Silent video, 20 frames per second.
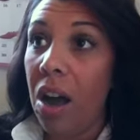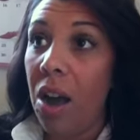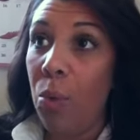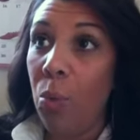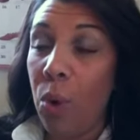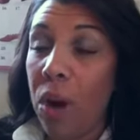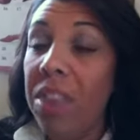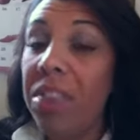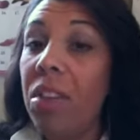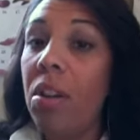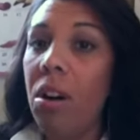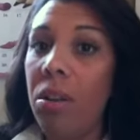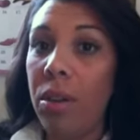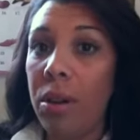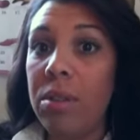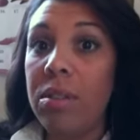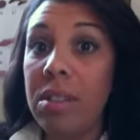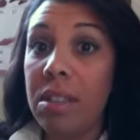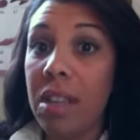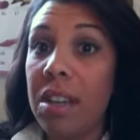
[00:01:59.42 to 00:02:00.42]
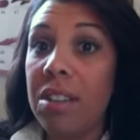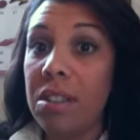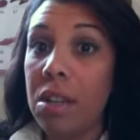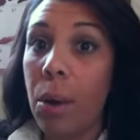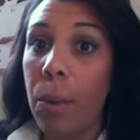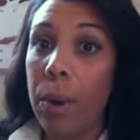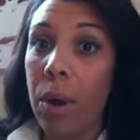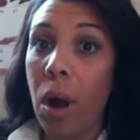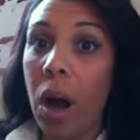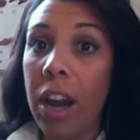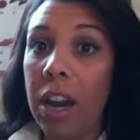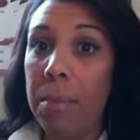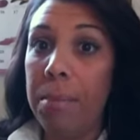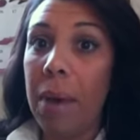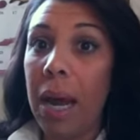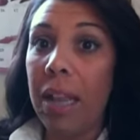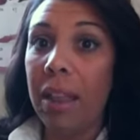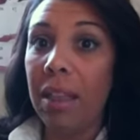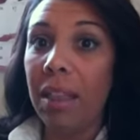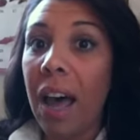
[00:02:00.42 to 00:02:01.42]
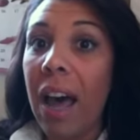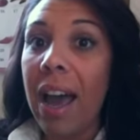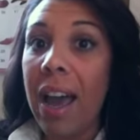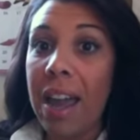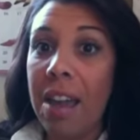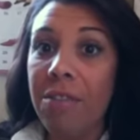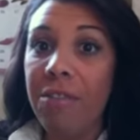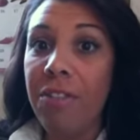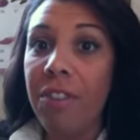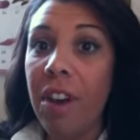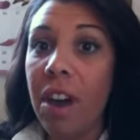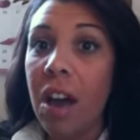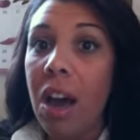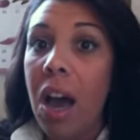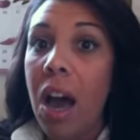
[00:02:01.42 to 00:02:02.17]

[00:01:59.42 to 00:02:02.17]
with all those things going on in my life,